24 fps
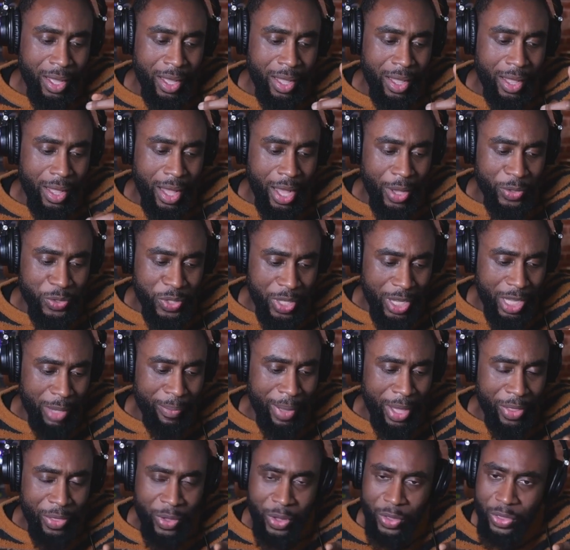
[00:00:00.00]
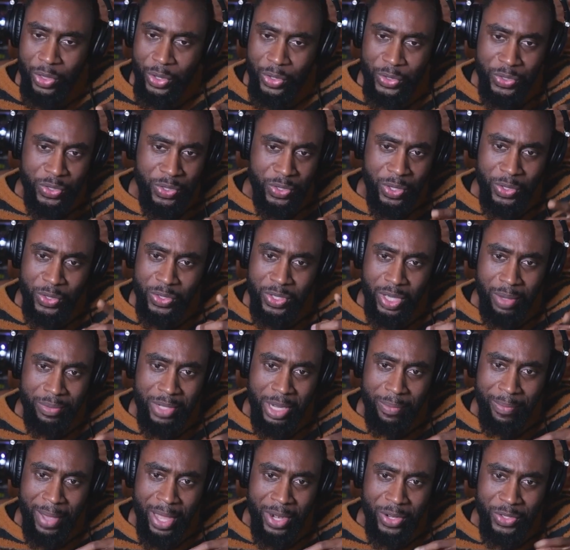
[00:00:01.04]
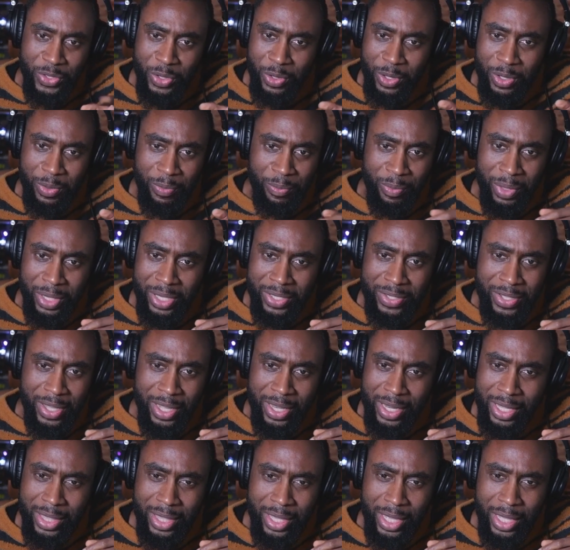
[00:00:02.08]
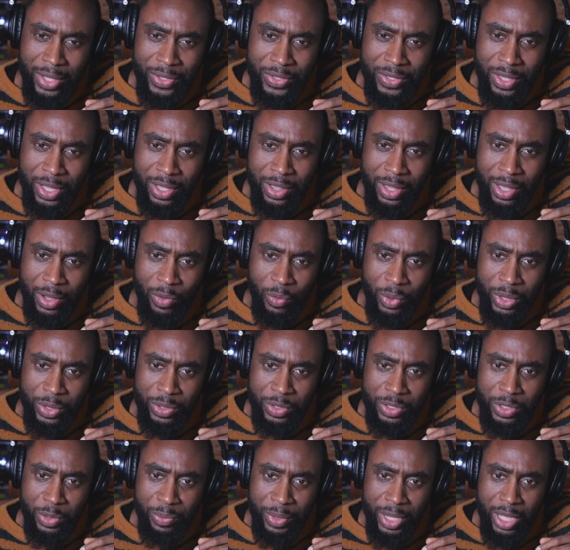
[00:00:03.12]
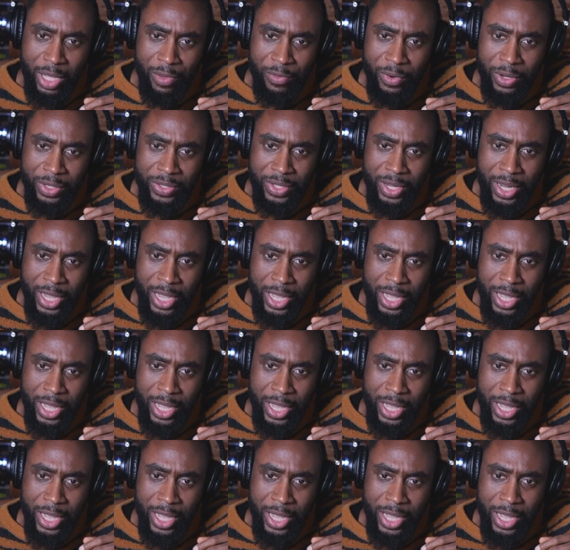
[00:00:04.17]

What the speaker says: I was thinking about those subject matters. Melissa, anything else that we should be covering today?